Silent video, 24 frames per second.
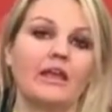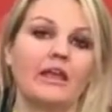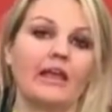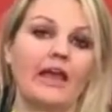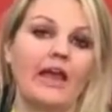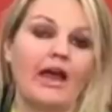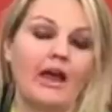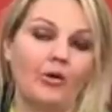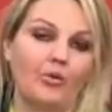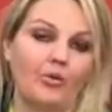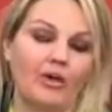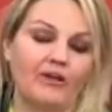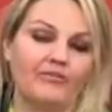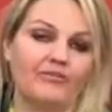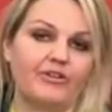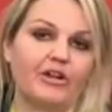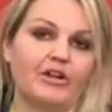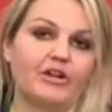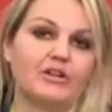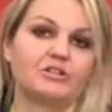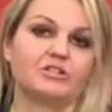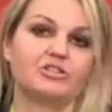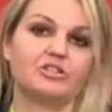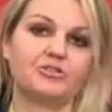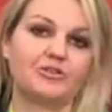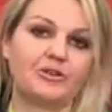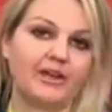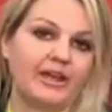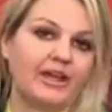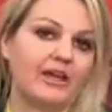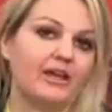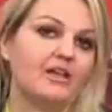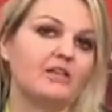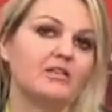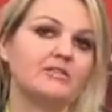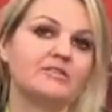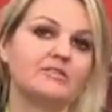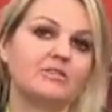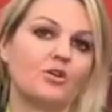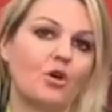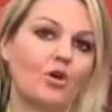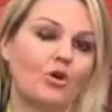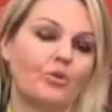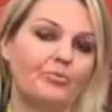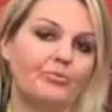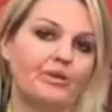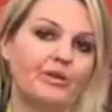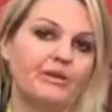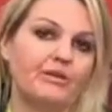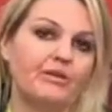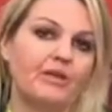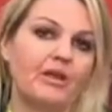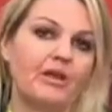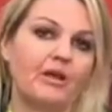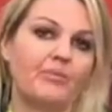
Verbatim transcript: However, trails, open